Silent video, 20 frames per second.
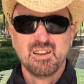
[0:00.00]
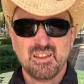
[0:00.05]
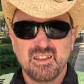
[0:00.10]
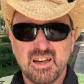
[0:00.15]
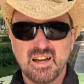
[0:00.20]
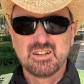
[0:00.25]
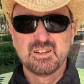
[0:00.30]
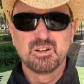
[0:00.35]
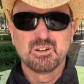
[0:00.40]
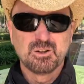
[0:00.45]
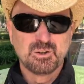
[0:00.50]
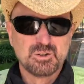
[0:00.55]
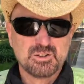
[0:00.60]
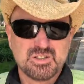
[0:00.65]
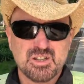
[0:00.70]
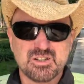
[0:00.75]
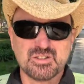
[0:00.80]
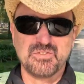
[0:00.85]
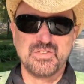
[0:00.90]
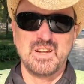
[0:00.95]
That concludes
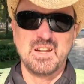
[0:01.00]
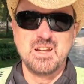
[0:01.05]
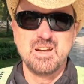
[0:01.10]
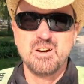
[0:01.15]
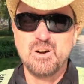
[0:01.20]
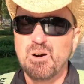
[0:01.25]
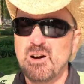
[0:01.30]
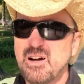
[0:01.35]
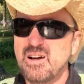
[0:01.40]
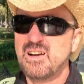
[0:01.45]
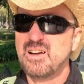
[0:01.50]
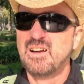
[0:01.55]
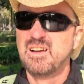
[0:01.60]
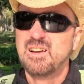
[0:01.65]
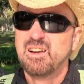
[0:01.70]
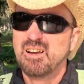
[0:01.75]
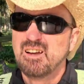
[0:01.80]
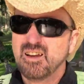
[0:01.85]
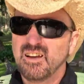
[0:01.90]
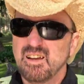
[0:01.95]
this video.
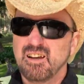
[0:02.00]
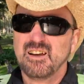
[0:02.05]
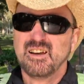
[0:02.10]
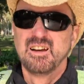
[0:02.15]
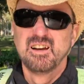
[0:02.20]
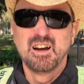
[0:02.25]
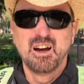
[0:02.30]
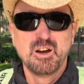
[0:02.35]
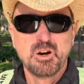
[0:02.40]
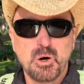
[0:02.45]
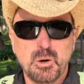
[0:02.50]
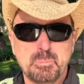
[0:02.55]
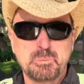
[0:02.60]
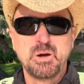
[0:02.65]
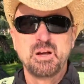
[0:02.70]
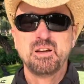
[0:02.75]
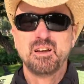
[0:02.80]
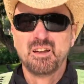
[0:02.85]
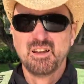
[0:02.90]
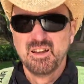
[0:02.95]
I hope
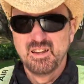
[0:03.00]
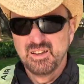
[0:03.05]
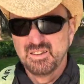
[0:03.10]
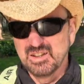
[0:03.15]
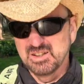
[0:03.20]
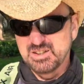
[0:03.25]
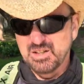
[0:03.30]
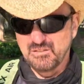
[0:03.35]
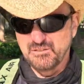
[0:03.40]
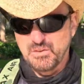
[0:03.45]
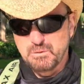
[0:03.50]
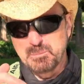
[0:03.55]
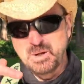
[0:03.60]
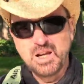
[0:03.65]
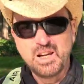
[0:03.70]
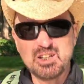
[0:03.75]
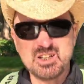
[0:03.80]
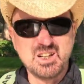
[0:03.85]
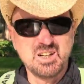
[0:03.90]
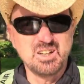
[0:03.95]
this
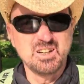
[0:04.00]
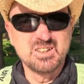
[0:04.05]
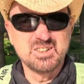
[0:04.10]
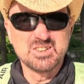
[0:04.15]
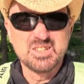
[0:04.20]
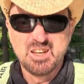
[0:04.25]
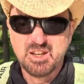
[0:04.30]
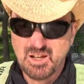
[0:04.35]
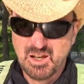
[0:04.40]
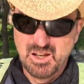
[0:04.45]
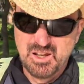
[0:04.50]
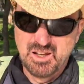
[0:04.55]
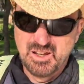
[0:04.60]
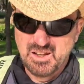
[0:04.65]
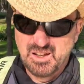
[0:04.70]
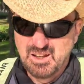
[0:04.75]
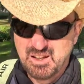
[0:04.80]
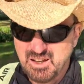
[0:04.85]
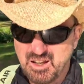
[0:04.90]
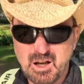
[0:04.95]
information is
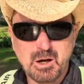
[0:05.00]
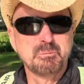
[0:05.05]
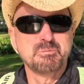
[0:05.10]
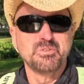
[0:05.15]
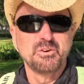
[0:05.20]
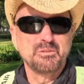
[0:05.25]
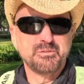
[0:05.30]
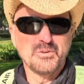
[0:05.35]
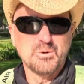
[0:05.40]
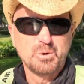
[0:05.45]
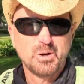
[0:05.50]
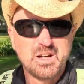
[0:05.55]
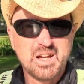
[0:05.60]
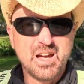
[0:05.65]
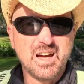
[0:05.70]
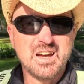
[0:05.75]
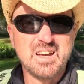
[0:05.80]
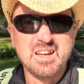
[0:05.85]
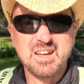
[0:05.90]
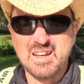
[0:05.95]
helpful for
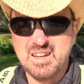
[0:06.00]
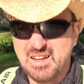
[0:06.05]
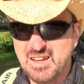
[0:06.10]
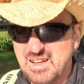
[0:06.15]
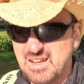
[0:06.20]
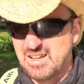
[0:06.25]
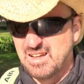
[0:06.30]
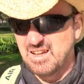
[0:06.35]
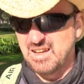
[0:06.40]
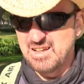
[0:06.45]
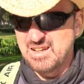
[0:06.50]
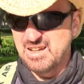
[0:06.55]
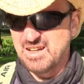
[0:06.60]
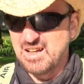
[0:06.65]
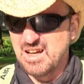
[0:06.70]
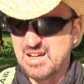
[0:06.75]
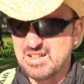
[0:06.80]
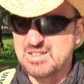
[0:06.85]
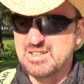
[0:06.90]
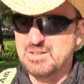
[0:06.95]
you and you
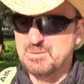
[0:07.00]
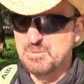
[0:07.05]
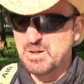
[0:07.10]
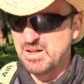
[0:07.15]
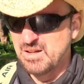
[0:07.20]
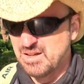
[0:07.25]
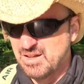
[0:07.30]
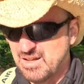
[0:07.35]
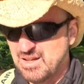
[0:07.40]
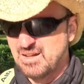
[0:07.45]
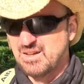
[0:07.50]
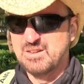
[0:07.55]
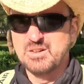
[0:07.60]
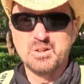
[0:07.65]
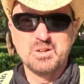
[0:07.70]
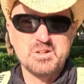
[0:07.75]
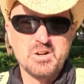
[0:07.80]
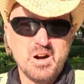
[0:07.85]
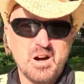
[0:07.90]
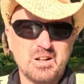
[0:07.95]
got some
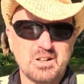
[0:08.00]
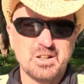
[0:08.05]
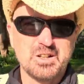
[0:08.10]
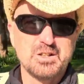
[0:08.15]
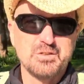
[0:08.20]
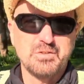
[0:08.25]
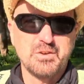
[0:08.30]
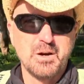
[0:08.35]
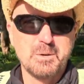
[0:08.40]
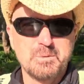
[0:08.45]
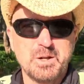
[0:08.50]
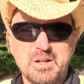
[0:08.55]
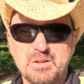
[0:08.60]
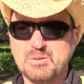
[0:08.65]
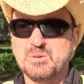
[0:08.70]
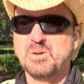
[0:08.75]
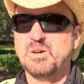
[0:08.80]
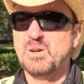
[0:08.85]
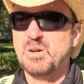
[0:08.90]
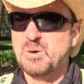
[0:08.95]
good knowledge from it
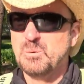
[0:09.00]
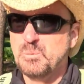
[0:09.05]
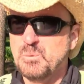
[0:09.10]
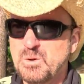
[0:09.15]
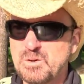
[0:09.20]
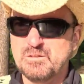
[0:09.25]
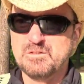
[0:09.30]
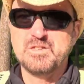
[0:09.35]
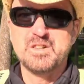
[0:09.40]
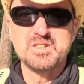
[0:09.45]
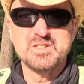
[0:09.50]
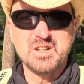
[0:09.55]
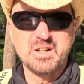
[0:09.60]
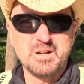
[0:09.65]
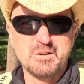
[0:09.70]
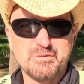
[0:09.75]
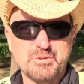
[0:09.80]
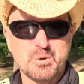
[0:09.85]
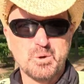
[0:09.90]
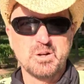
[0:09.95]
when
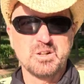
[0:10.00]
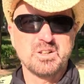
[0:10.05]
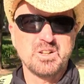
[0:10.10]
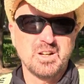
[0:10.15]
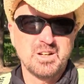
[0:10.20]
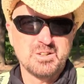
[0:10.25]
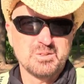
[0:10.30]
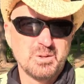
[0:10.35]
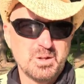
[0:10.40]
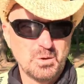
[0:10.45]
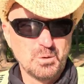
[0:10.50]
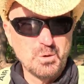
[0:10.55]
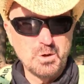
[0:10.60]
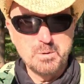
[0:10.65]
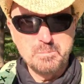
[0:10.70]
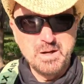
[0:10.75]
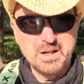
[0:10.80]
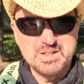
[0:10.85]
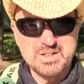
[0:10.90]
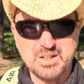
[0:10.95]
visiting a foreign country
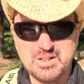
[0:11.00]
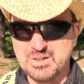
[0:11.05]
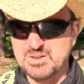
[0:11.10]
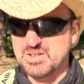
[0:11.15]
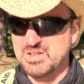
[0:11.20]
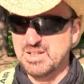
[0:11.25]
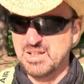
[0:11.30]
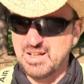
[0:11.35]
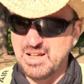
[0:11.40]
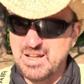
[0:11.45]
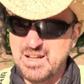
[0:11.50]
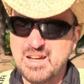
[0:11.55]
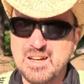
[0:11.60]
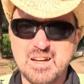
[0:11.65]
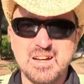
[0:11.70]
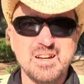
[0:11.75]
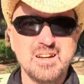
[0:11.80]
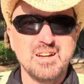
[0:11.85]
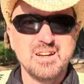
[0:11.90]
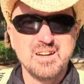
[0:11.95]
or Mexico City.
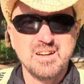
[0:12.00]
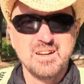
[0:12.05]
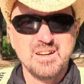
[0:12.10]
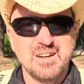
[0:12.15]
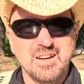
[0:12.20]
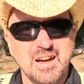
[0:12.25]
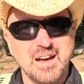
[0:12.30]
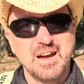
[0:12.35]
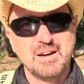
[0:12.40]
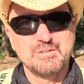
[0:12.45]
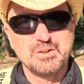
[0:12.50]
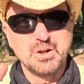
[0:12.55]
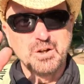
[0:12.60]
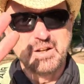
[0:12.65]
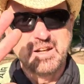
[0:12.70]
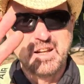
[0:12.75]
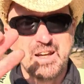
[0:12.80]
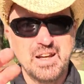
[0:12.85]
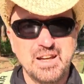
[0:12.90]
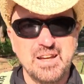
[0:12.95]
Have a
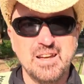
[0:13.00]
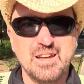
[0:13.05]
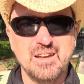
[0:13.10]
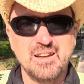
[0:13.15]
good day.